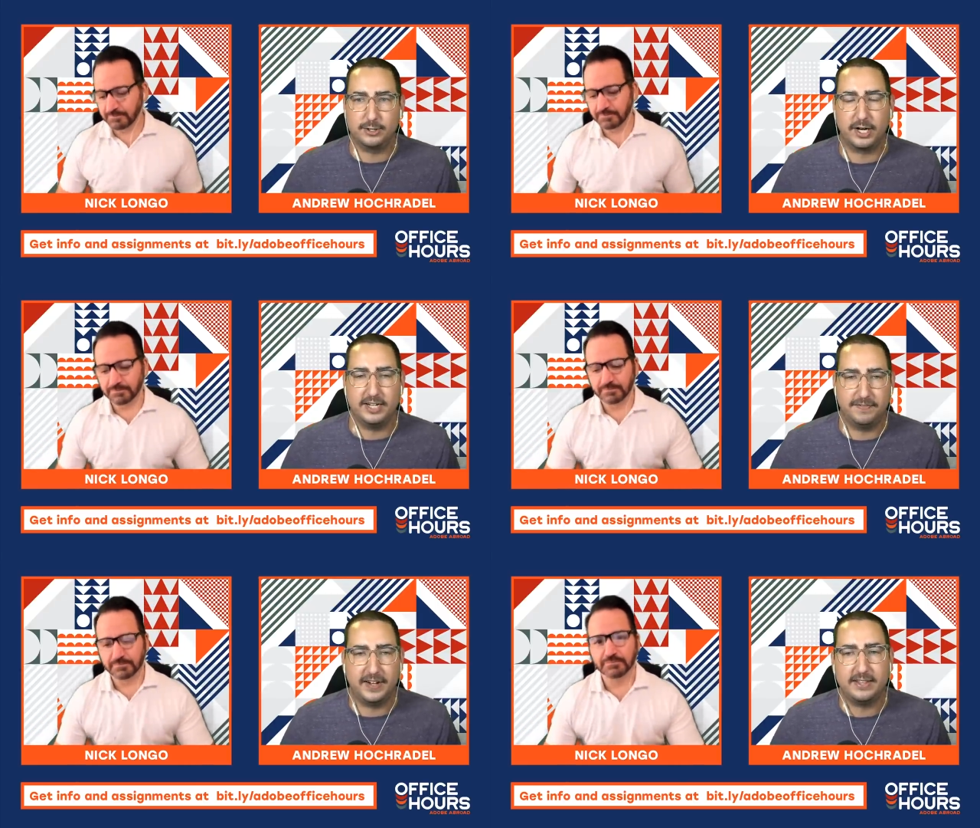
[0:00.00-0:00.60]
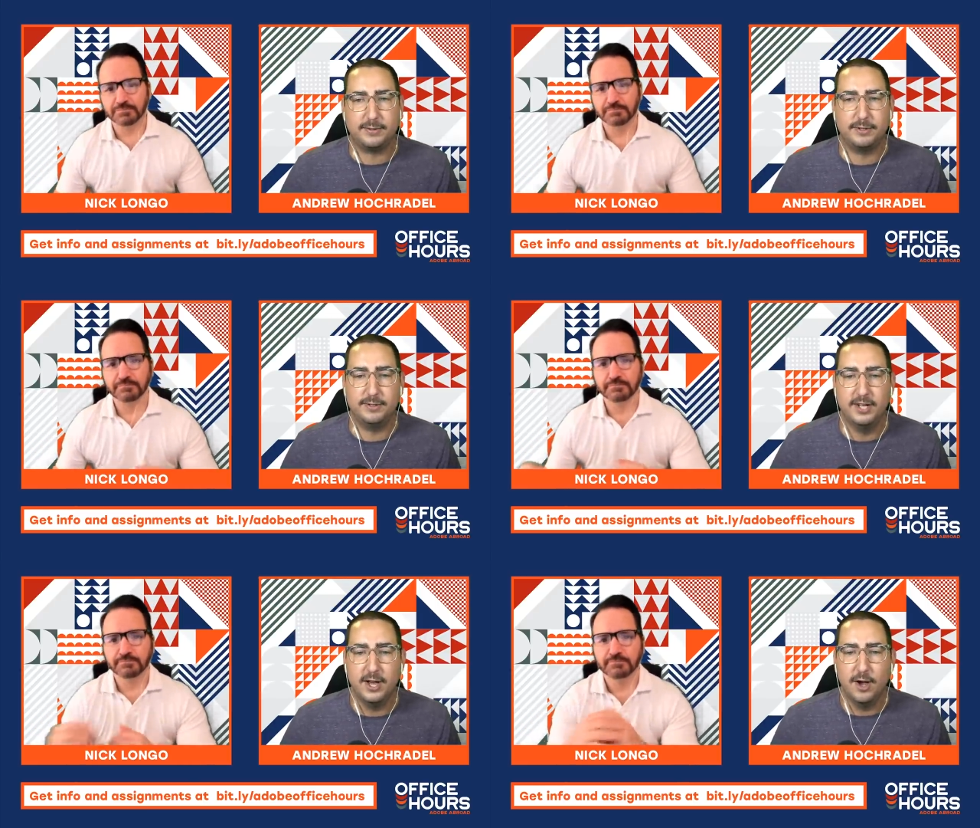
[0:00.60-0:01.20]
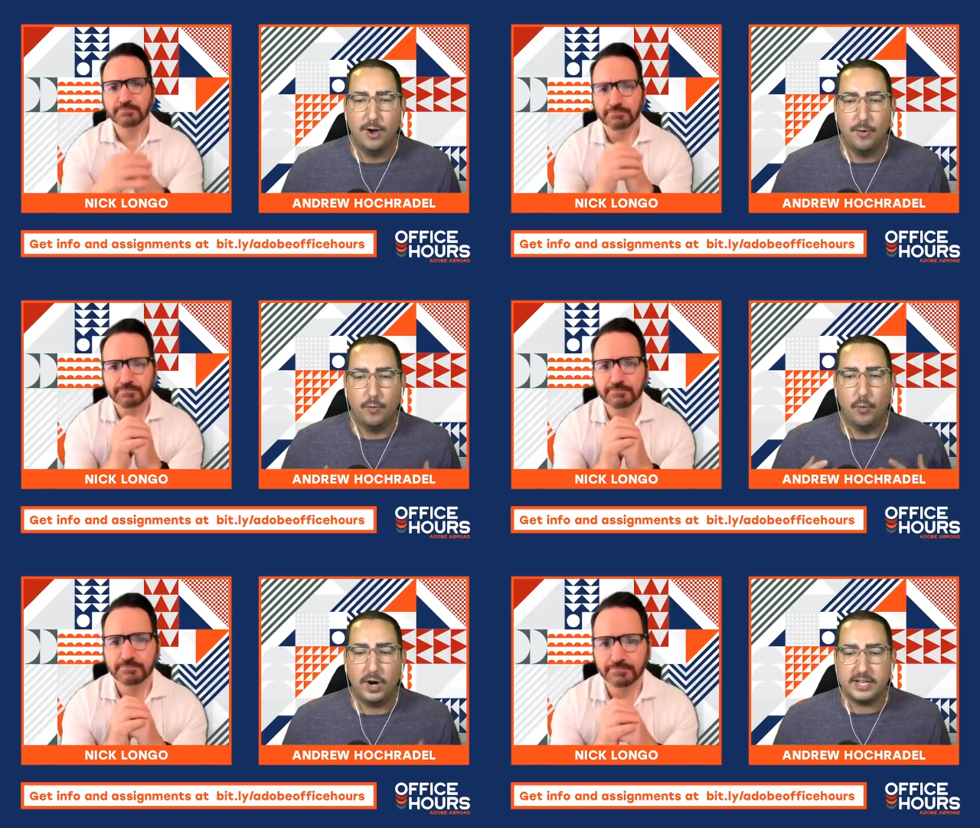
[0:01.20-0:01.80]
Speaker 1: trying to fight through.
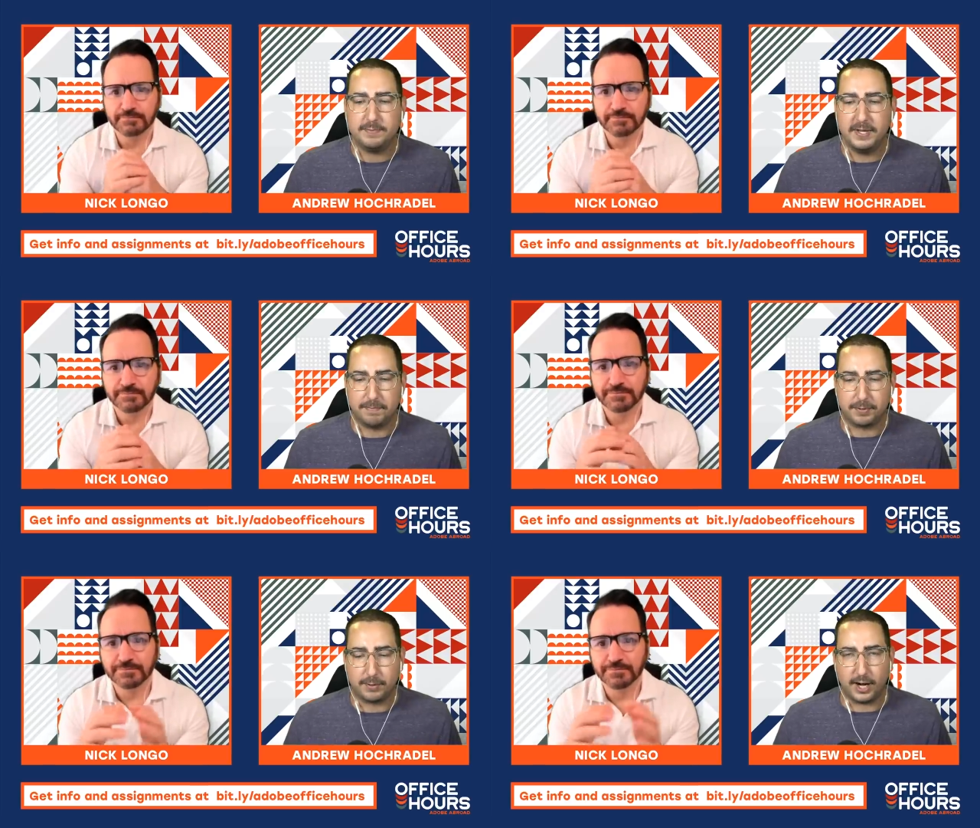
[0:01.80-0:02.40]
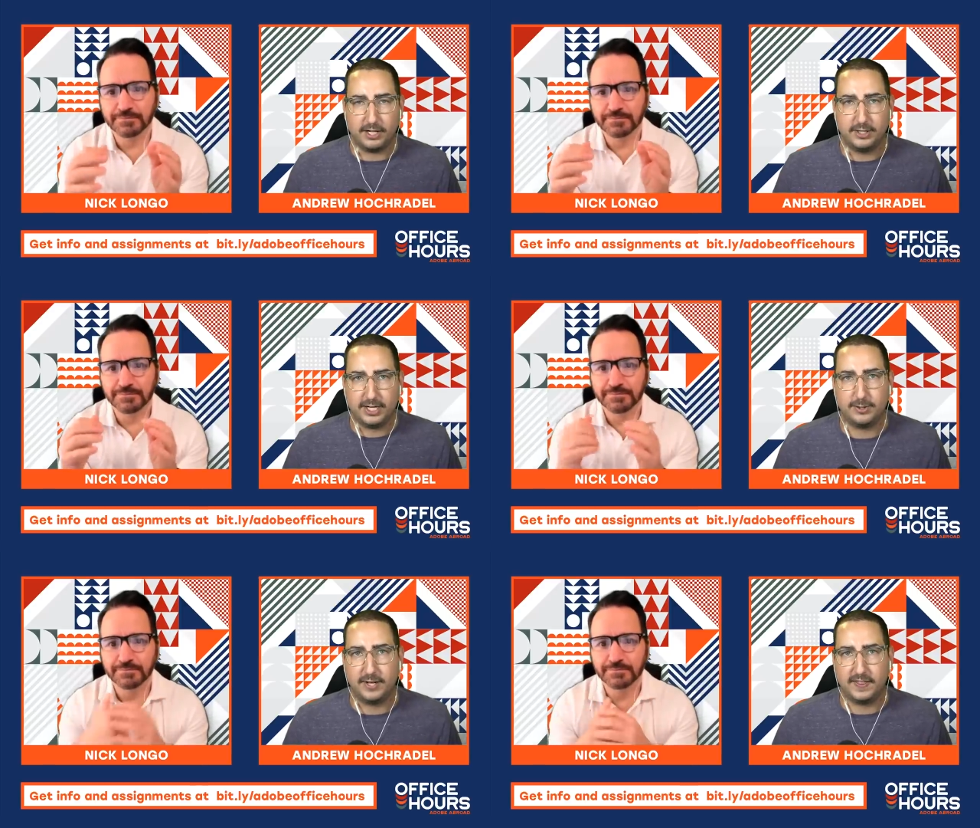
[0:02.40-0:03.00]
What has been a project or a